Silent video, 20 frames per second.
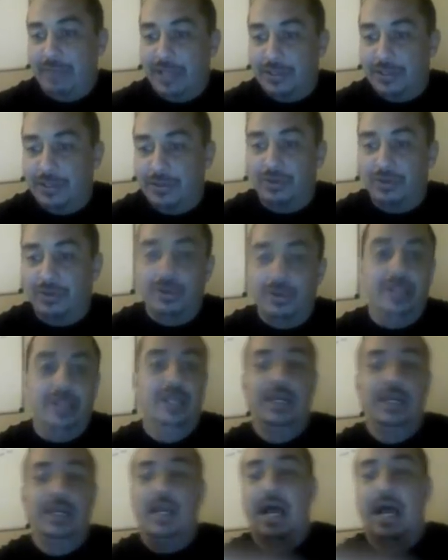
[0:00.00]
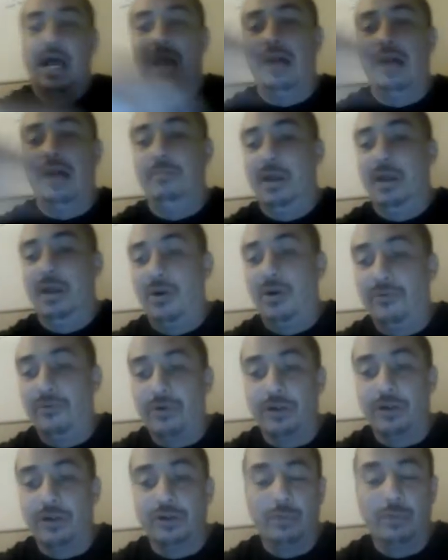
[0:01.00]
page authority on my
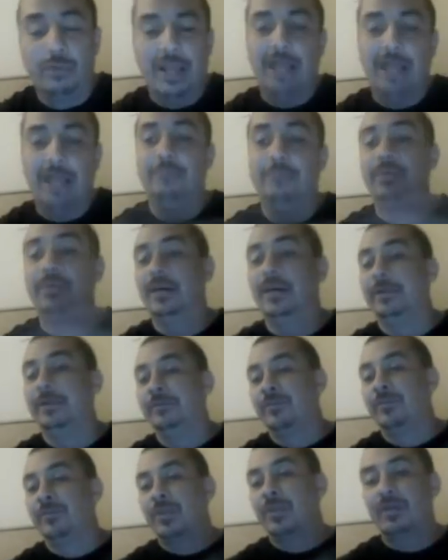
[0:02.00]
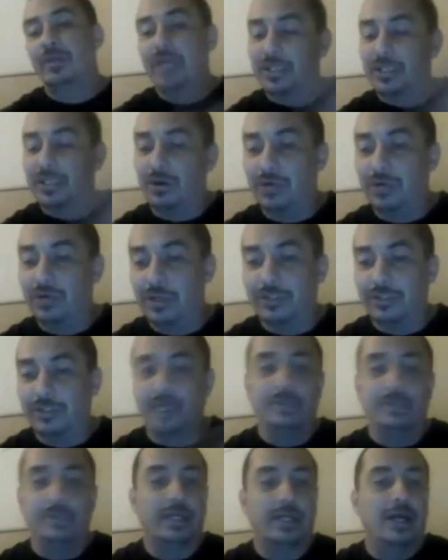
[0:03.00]
overall domain, but that's a whole nother
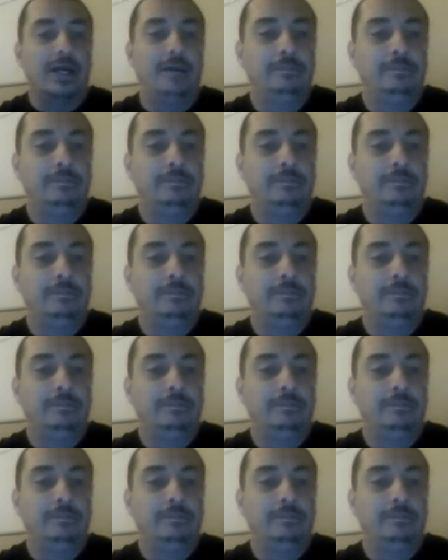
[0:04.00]
subject.